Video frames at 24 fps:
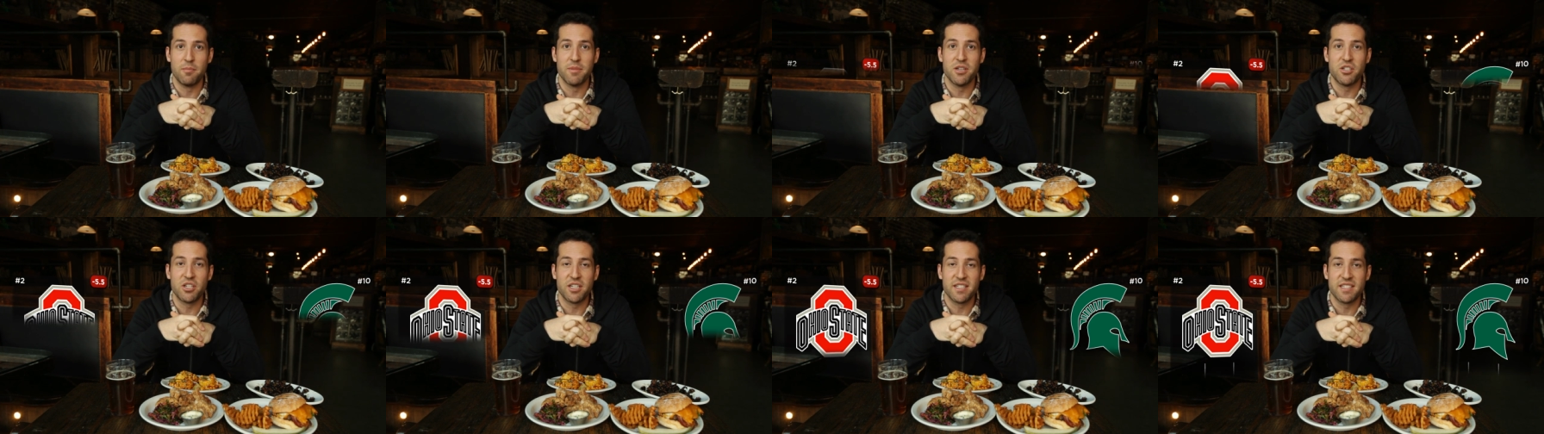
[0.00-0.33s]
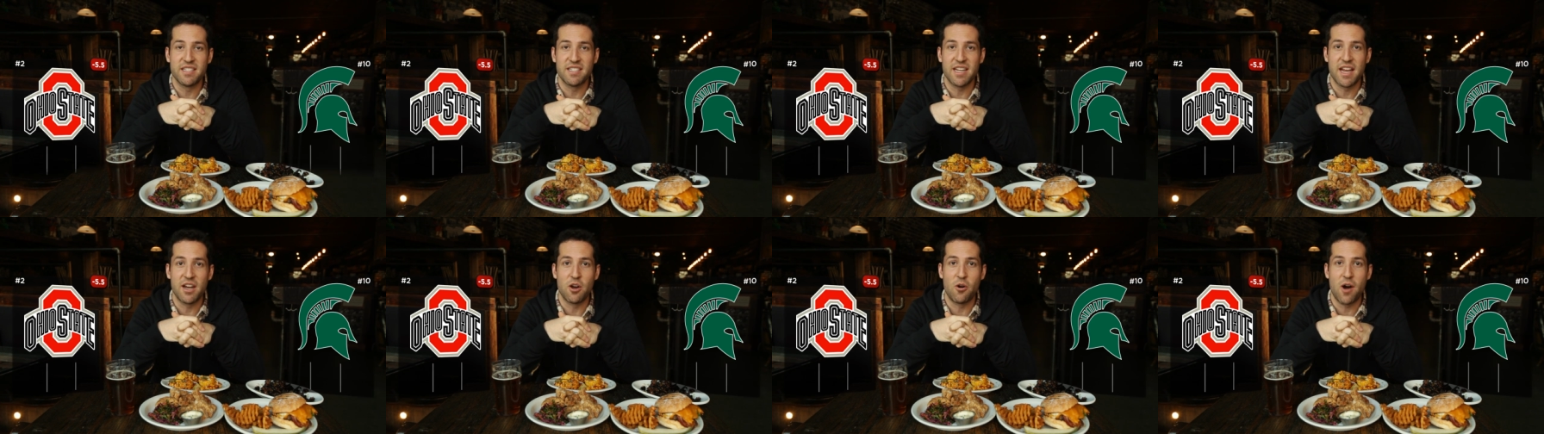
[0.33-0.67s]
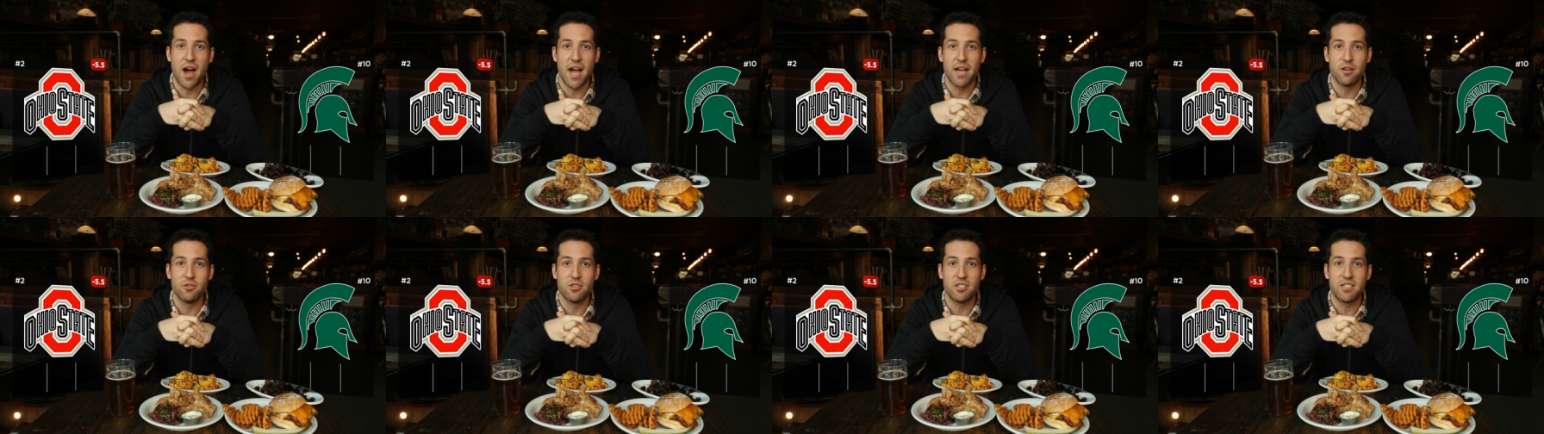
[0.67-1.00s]
Michigan State,
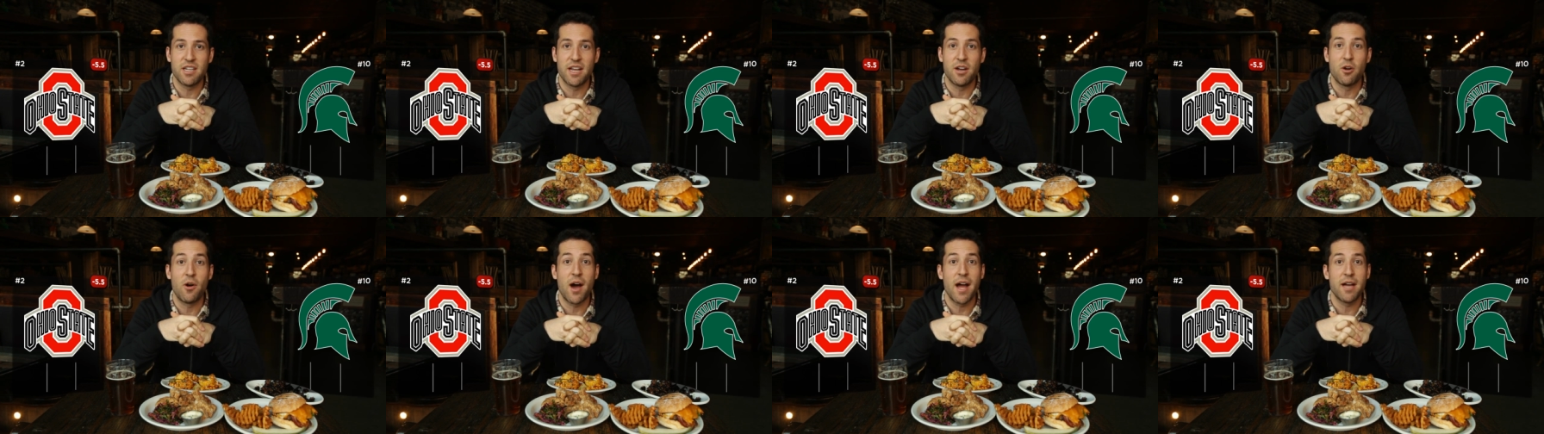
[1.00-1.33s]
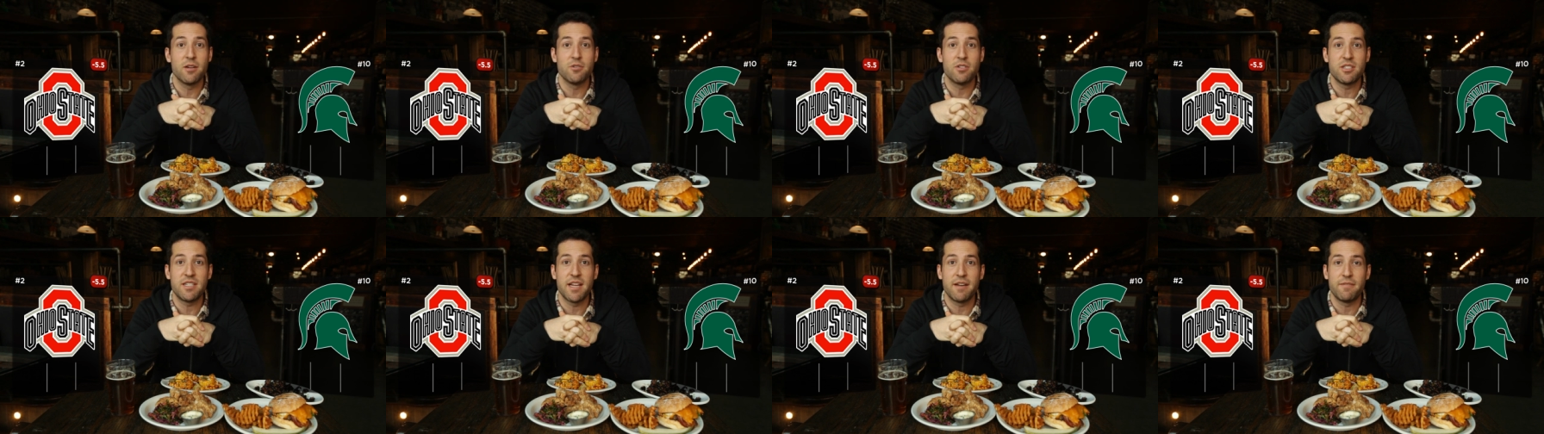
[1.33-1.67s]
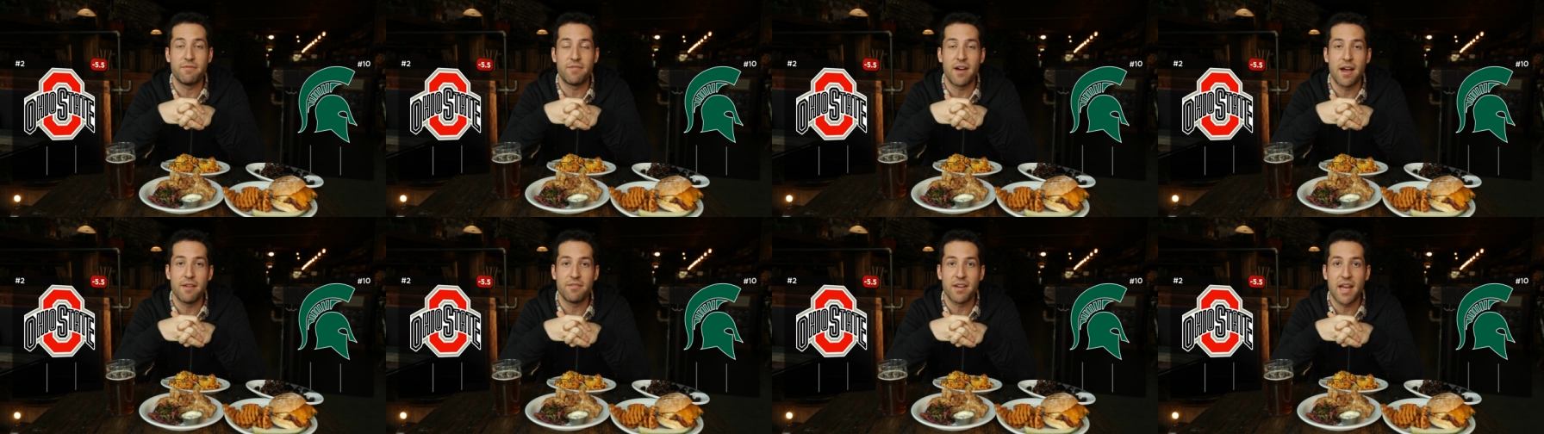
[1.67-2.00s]
Ohio State. Ohio State,
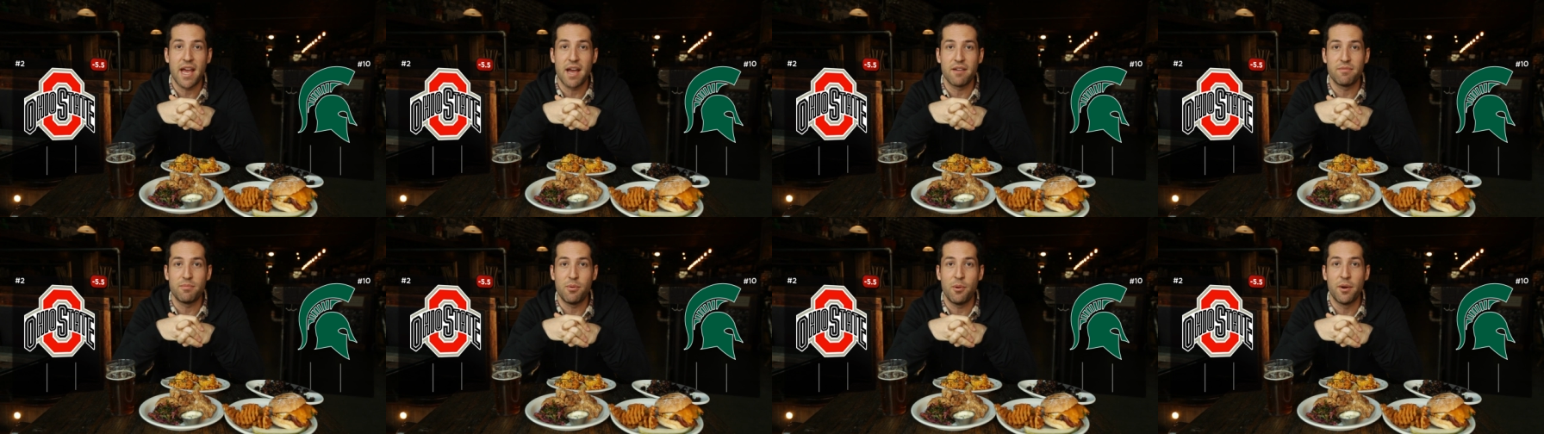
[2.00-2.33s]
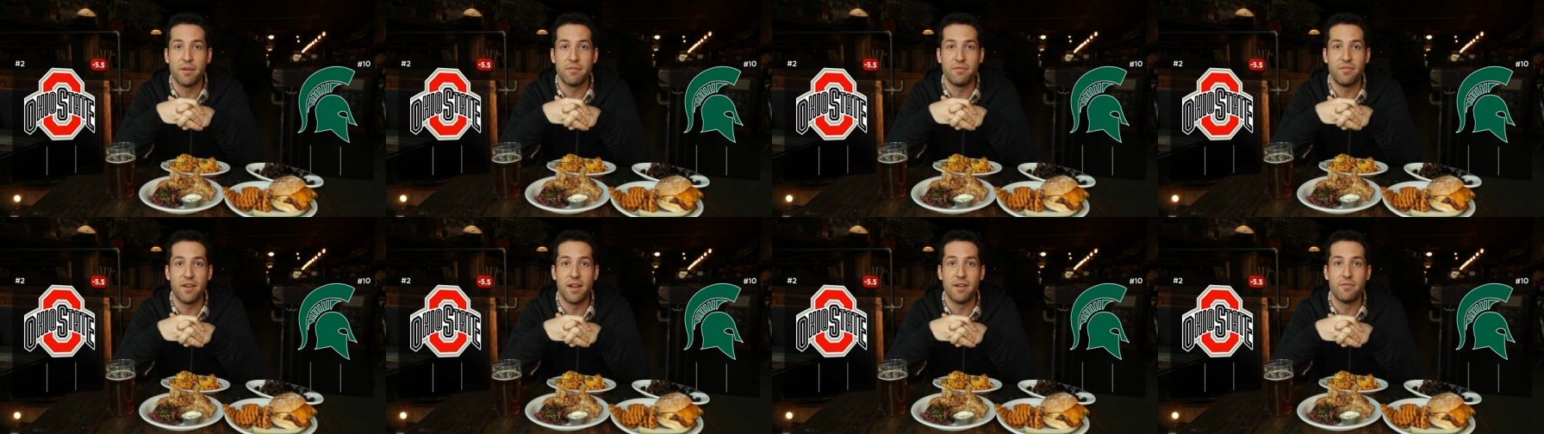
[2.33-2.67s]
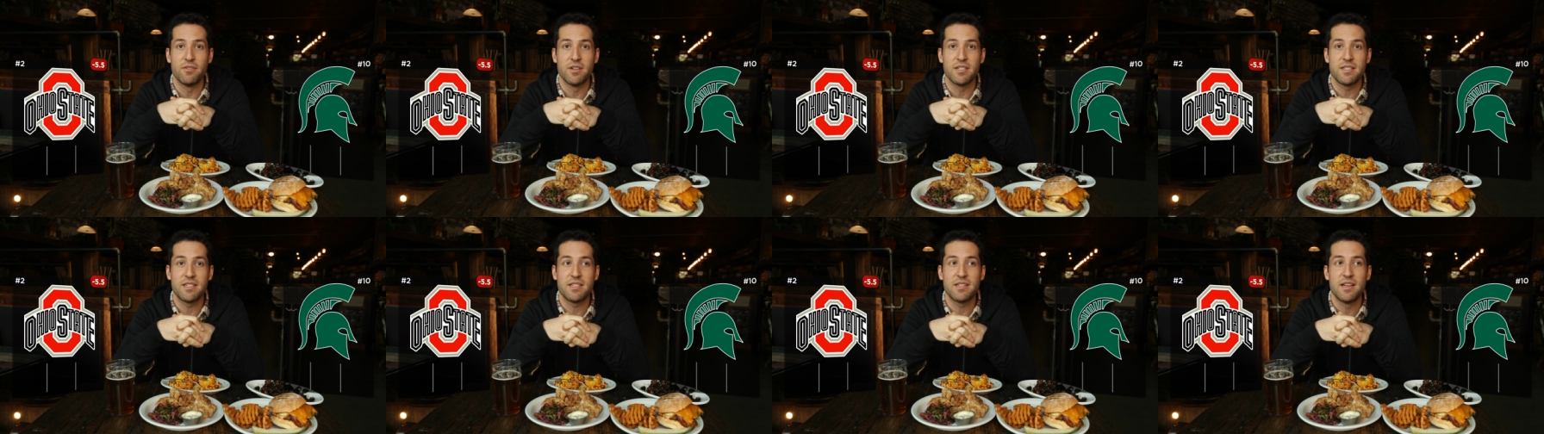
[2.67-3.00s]
five and a half point
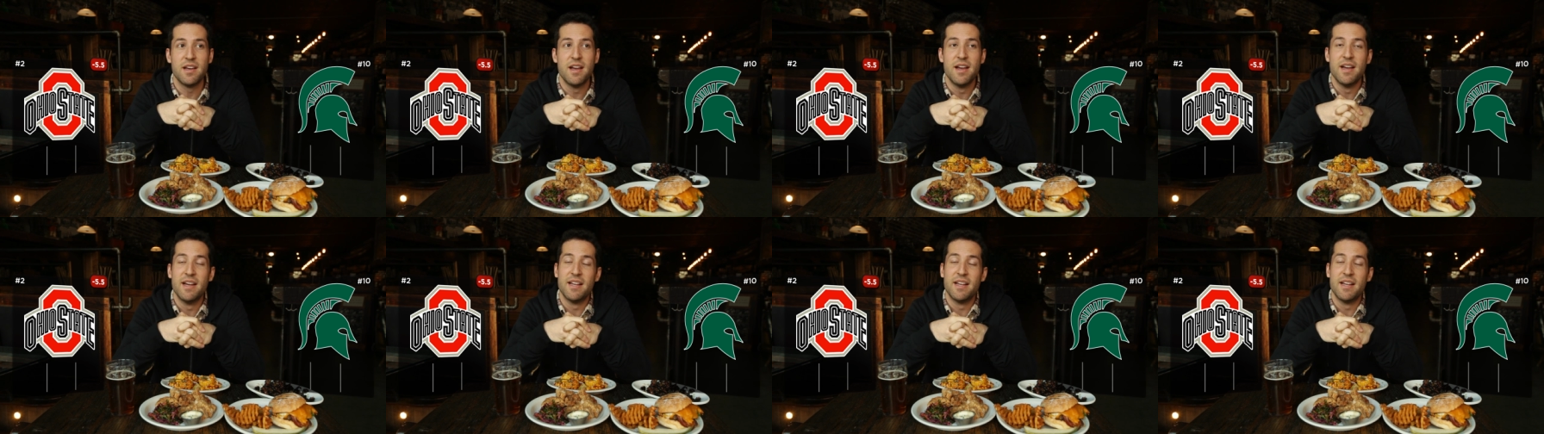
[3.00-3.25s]
favorites.